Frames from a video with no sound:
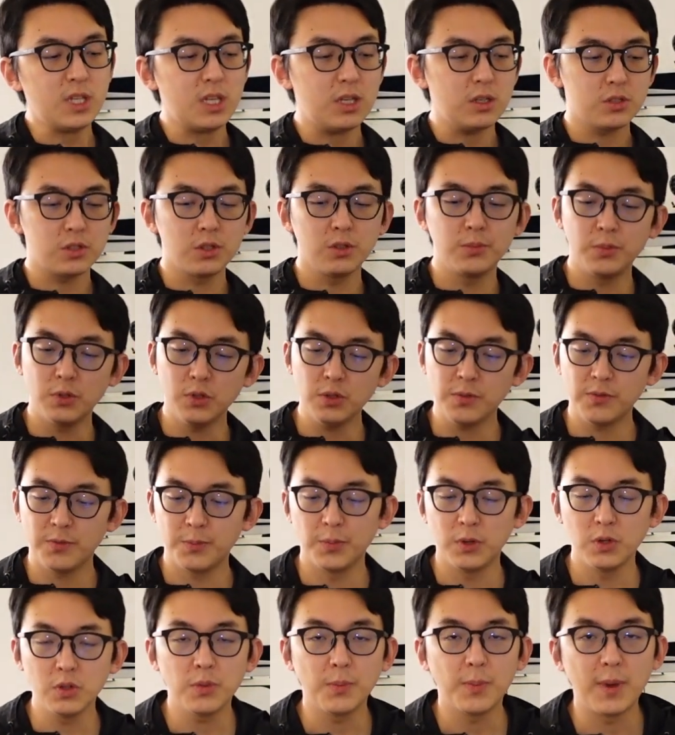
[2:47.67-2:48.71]
So
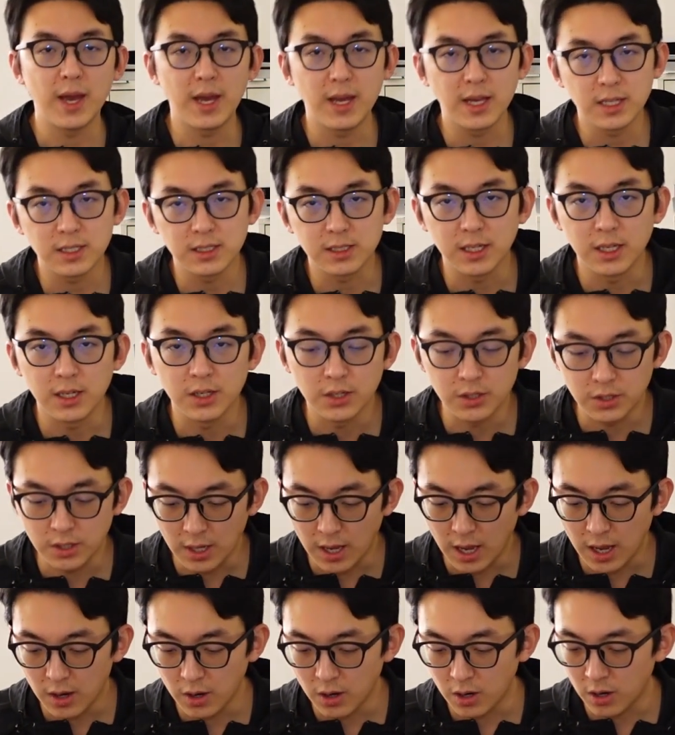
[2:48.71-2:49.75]
both bags, they
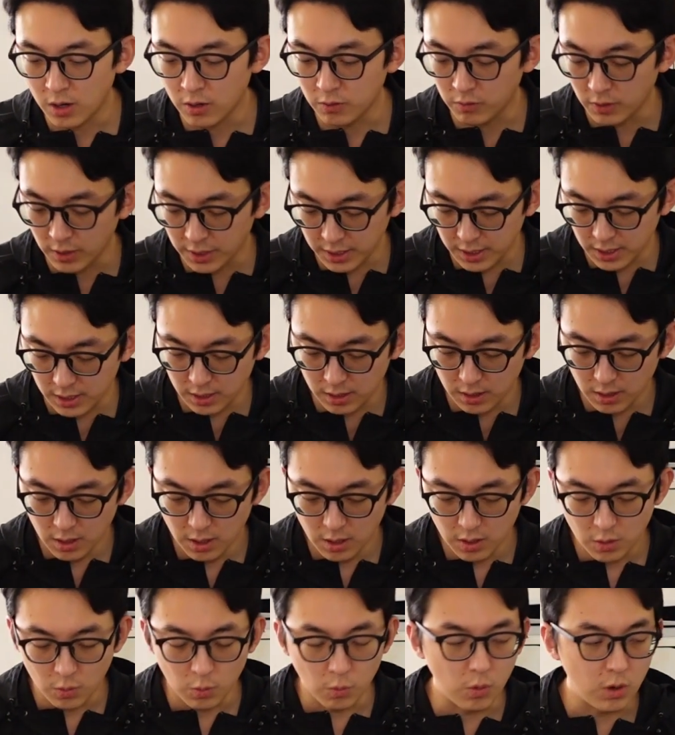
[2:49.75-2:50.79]
are running
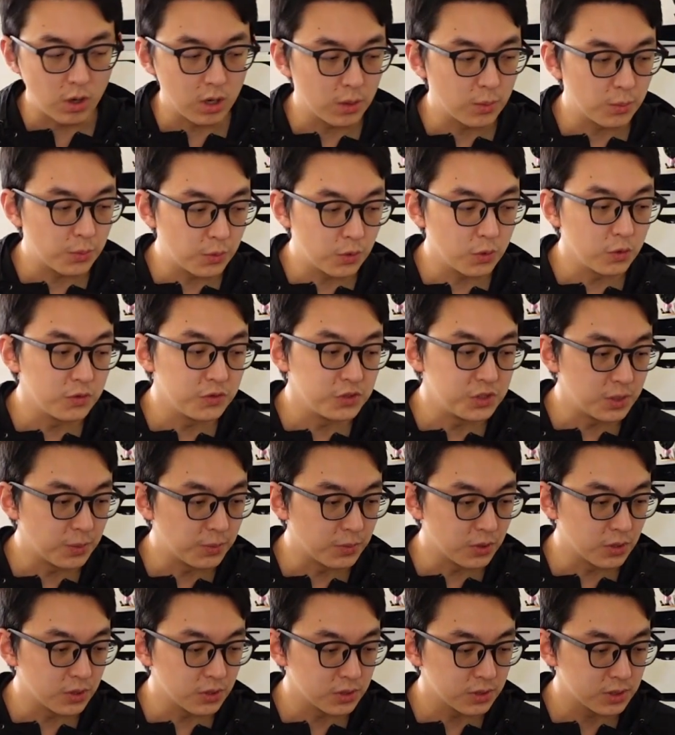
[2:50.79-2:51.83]
waterproof
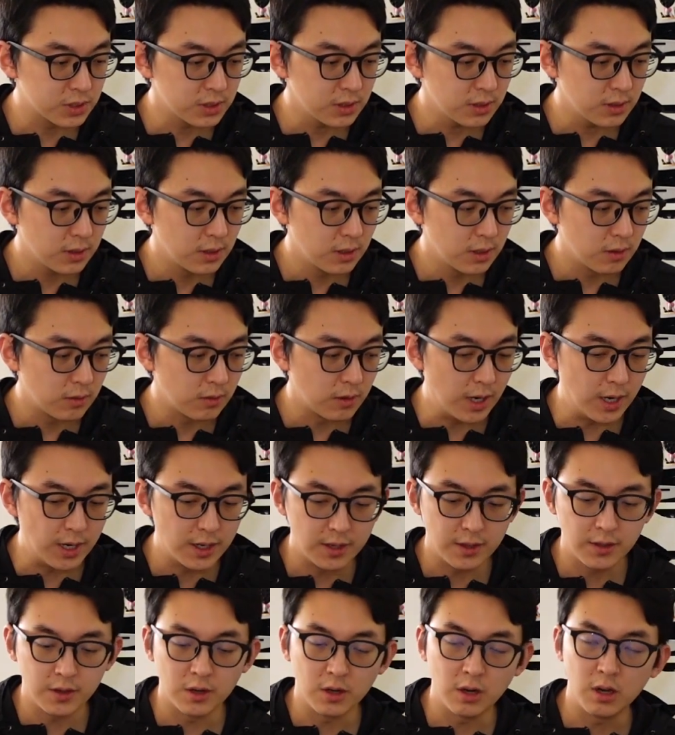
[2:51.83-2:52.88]
zippers,
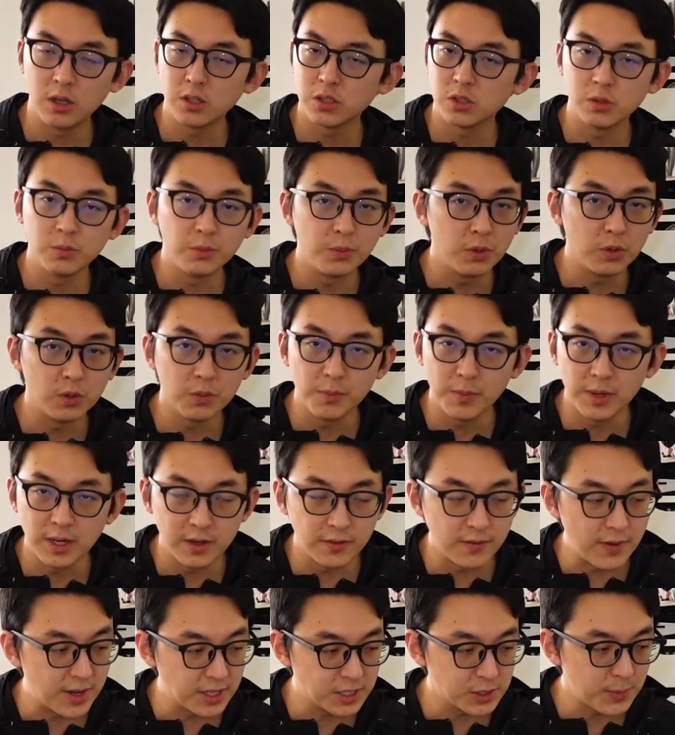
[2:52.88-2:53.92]
right? They're also both made
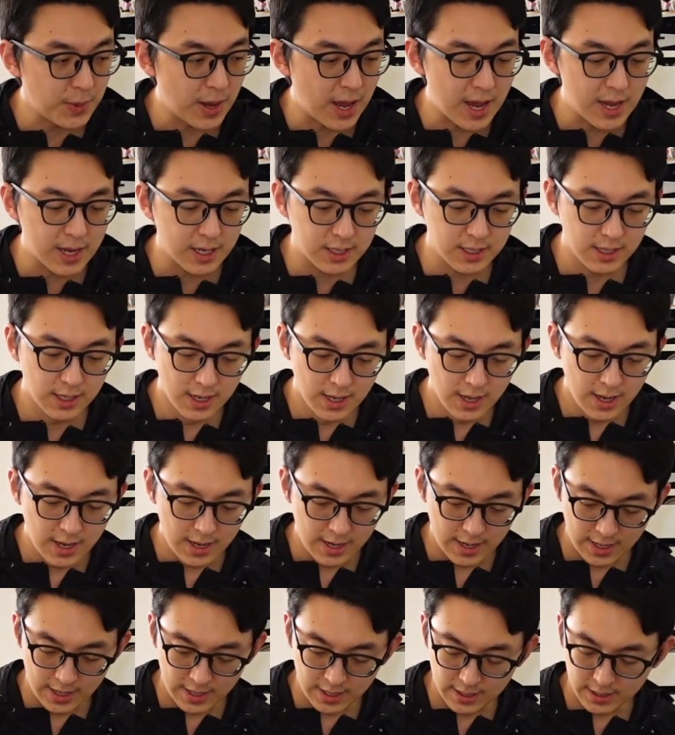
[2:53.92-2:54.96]
of X-Pack,
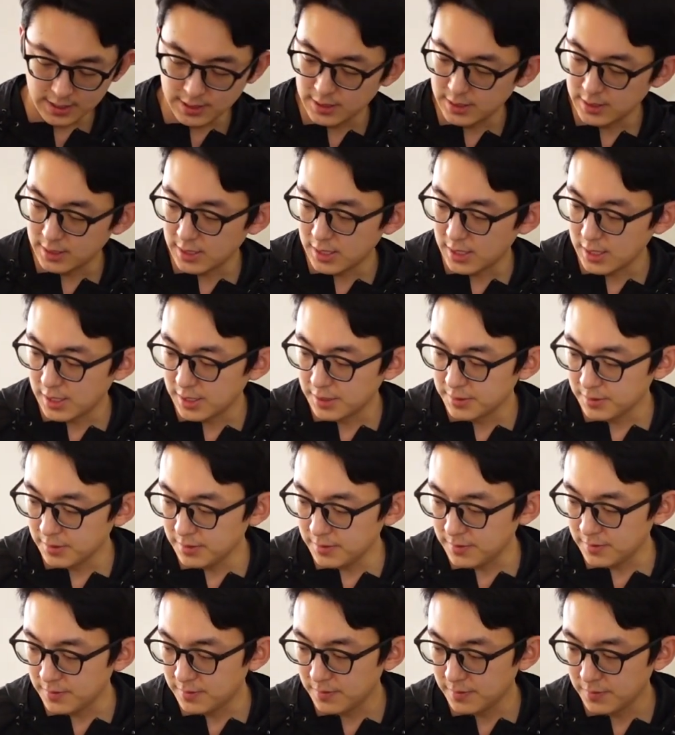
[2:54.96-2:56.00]
and
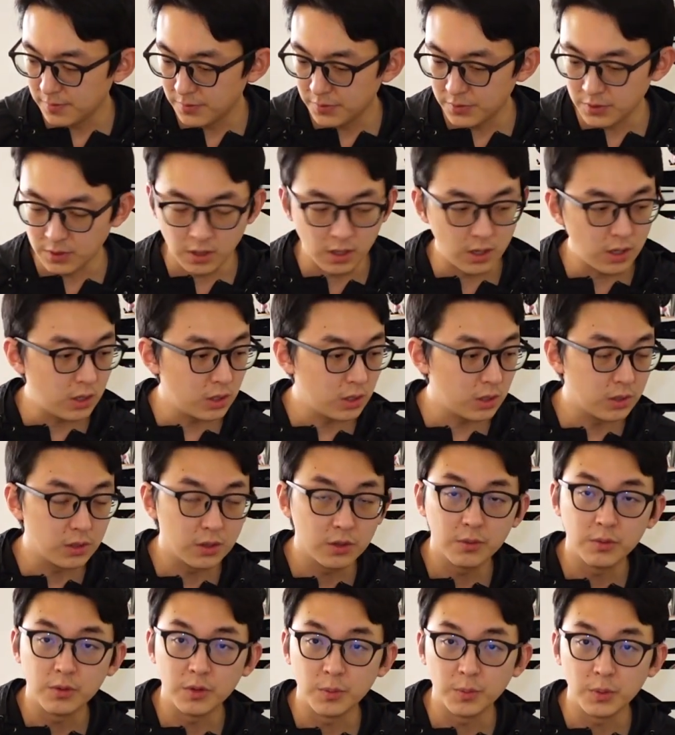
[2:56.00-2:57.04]

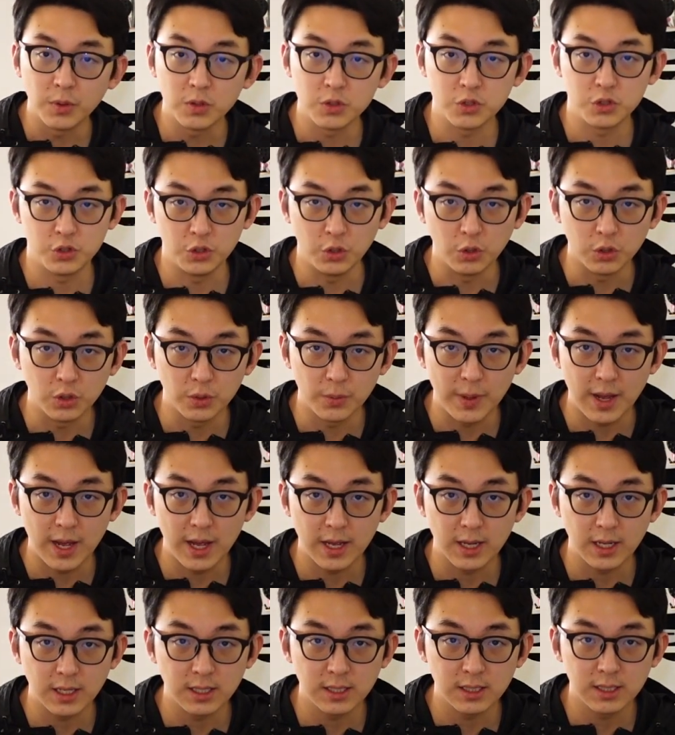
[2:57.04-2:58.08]
they're both shoulder
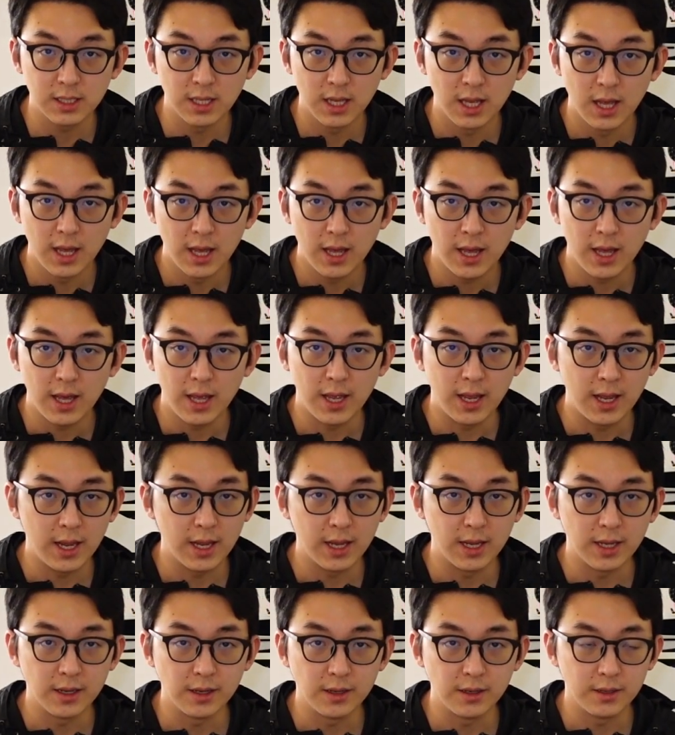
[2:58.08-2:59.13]
bags,
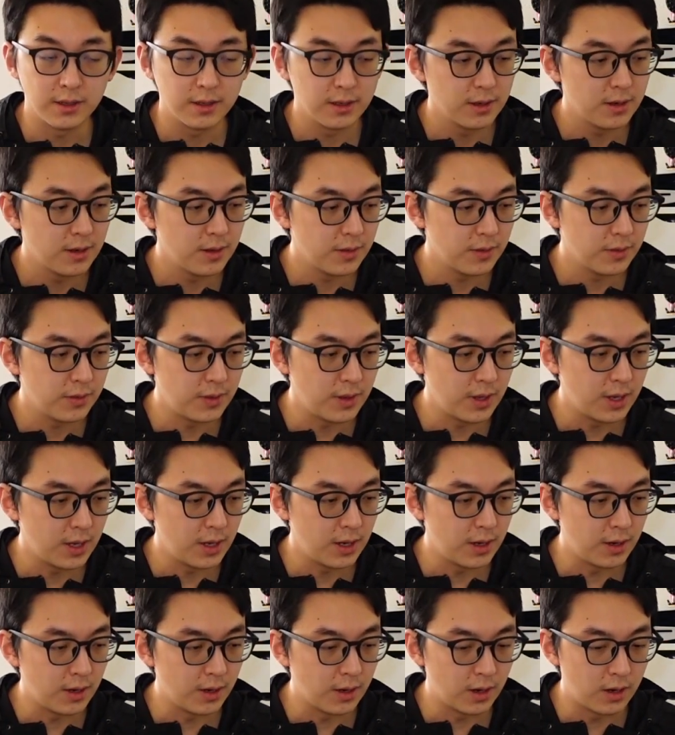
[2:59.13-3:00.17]
and
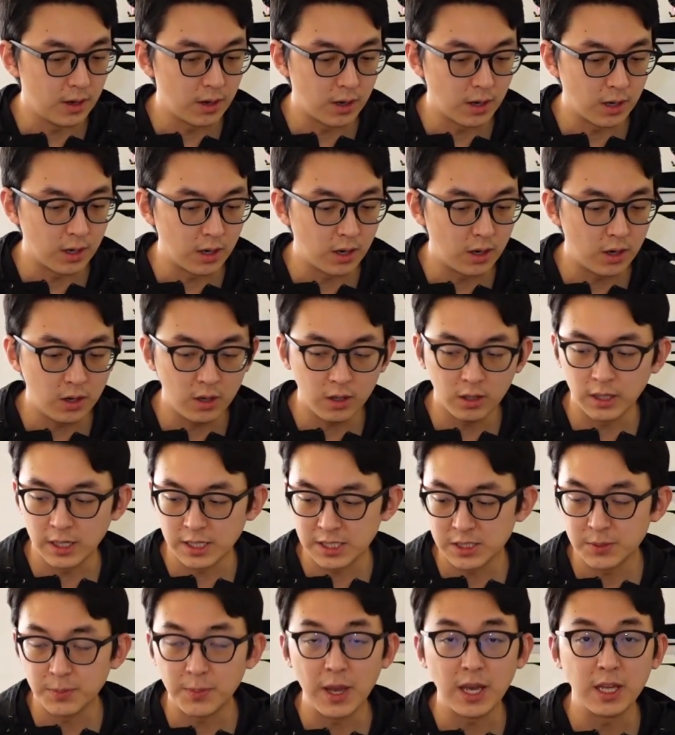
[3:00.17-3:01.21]
they are all
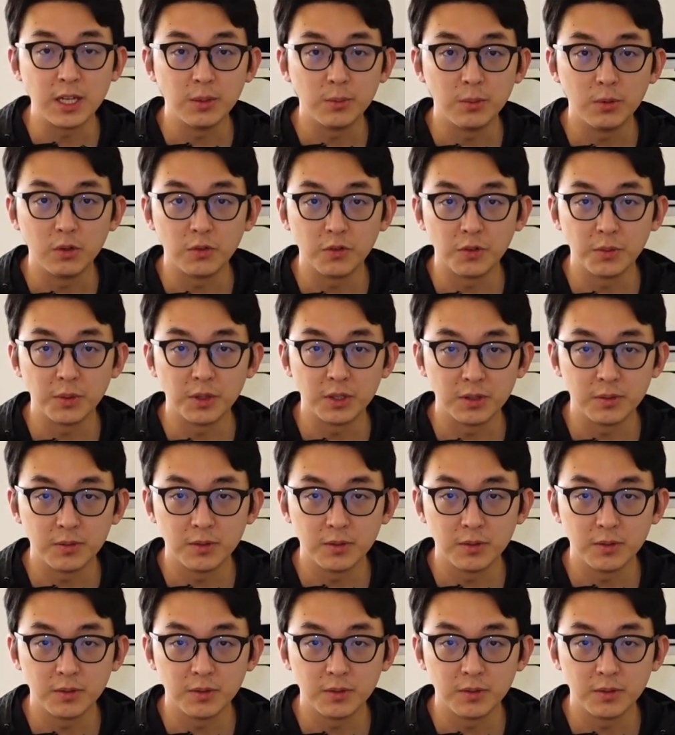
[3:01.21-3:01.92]
expandable from